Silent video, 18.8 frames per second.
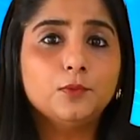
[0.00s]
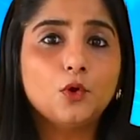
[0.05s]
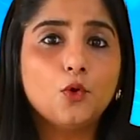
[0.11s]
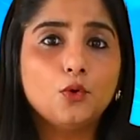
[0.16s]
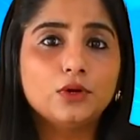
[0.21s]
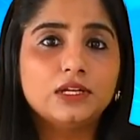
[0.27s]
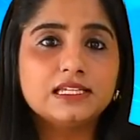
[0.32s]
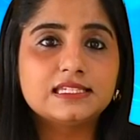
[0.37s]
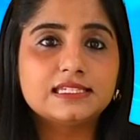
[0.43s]

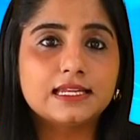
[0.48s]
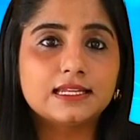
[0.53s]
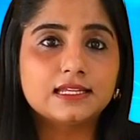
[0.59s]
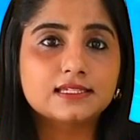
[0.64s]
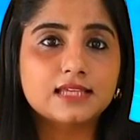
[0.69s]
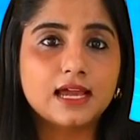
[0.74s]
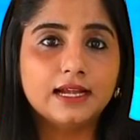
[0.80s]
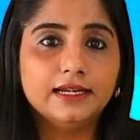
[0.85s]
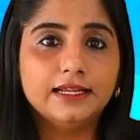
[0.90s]
Court has set
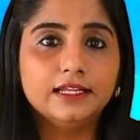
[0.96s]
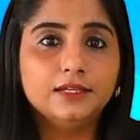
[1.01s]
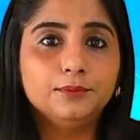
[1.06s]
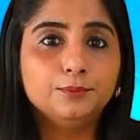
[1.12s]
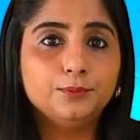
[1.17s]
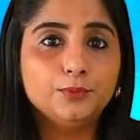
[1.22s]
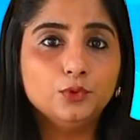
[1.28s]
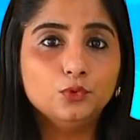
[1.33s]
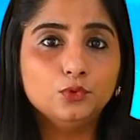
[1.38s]
aside an
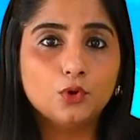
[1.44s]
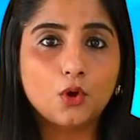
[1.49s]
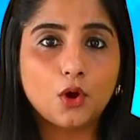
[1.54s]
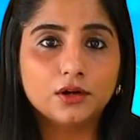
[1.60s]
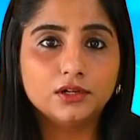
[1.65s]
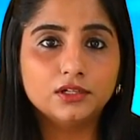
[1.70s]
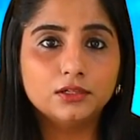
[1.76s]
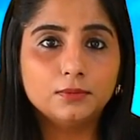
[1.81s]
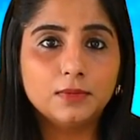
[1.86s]
impugn
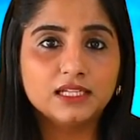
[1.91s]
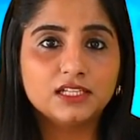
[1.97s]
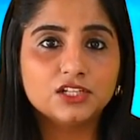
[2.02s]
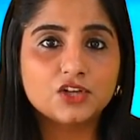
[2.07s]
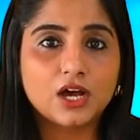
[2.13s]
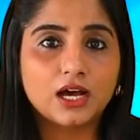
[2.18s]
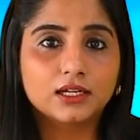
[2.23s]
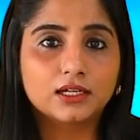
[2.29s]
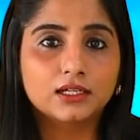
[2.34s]
order by the
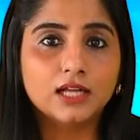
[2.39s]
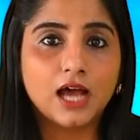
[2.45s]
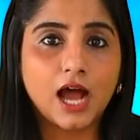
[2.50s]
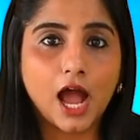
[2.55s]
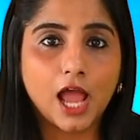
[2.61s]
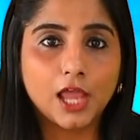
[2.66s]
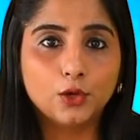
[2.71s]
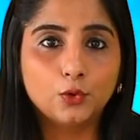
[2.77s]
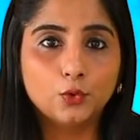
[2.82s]
Jharkhand
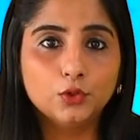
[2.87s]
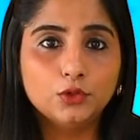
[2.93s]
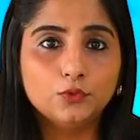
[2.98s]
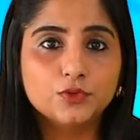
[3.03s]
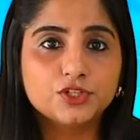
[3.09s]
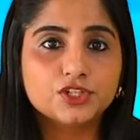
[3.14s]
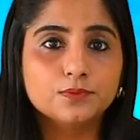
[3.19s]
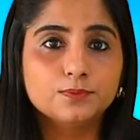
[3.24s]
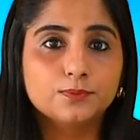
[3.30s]
High Court
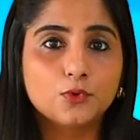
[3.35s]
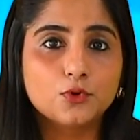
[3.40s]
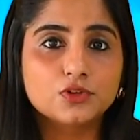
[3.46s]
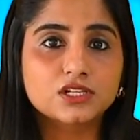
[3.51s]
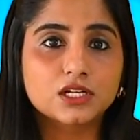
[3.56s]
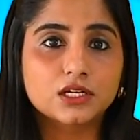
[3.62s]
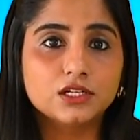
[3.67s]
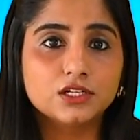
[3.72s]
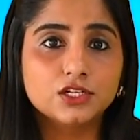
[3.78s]
which
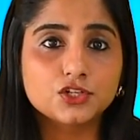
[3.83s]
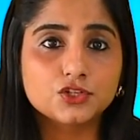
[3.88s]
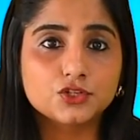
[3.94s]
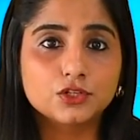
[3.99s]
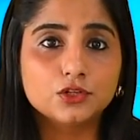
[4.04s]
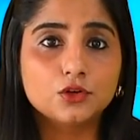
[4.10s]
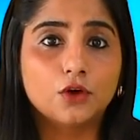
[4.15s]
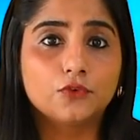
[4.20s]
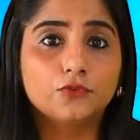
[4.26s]
imposed a
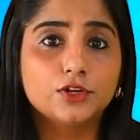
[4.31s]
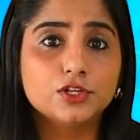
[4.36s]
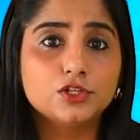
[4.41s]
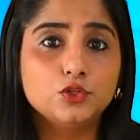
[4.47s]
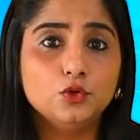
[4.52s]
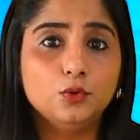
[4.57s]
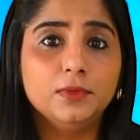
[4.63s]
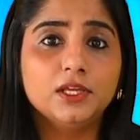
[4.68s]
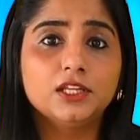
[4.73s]
condition of
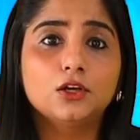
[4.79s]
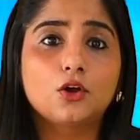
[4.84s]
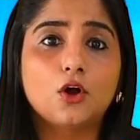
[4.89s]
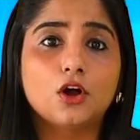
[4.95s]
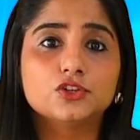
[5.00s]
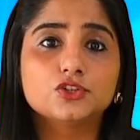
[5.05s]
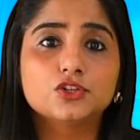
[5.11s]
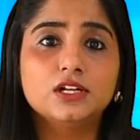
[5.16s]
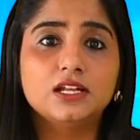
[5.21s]
resuming the
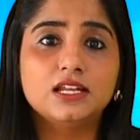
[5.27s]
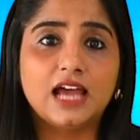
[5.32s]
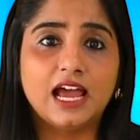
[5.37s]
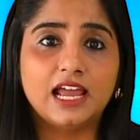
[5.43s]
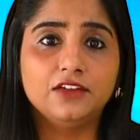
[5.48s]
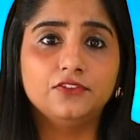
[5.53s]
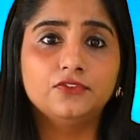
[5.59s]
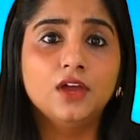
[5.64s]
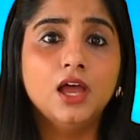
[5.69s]
conjugal
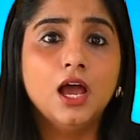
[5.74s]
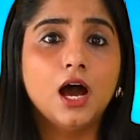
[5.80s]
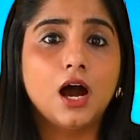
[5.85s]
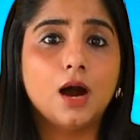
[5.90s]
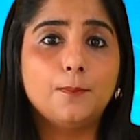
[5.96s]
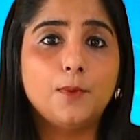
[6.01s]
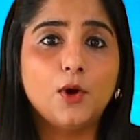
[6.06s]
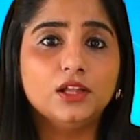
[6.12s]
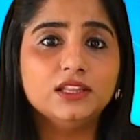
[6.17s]
life
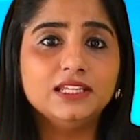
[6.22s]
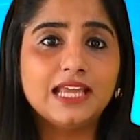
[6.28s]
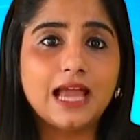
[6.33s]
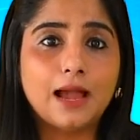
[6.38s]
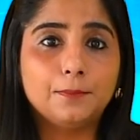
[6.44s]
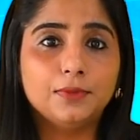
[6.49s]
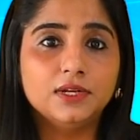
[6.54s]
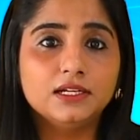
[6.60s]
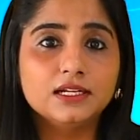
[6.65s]
upon the
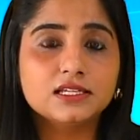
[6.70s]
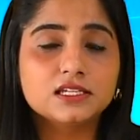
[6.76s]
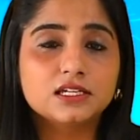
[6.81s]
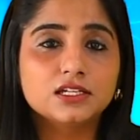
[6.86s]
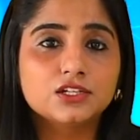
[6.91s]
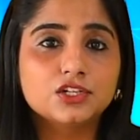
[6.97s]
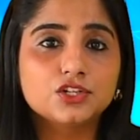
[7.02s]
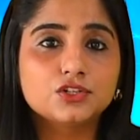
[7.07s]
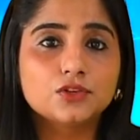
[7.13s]
appellant as a
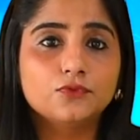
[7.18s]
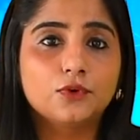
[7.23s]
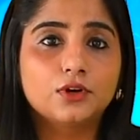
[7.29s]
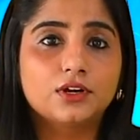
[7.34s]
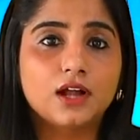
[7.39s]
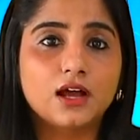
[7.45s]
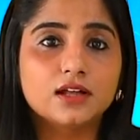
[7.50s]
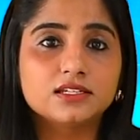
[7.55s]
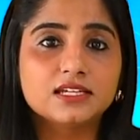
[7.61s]
condition for
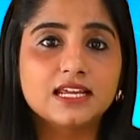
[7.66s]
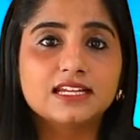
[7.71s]
granting